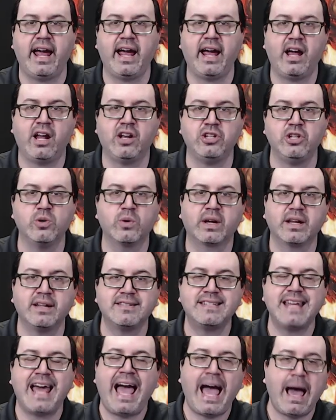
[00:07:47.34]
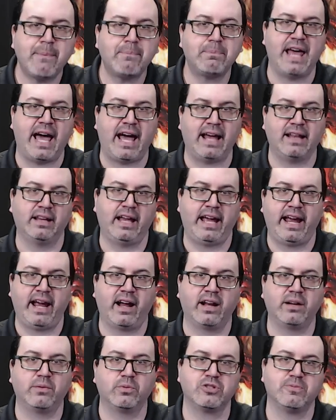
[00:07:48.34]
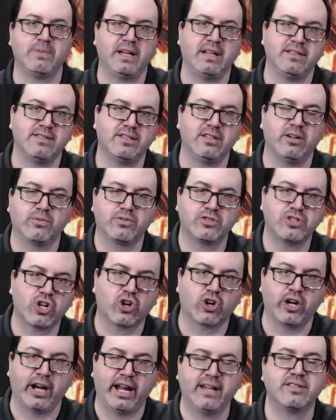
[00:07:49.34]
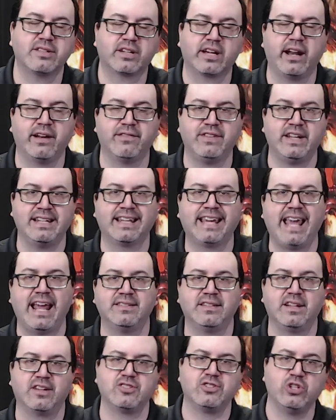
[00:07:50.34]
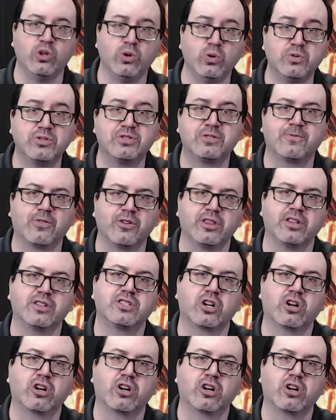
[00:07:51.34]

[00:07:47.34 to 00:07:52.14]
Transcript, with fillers: and you can tap that land, which means, you know, turn it, kind of indicate that it's used for the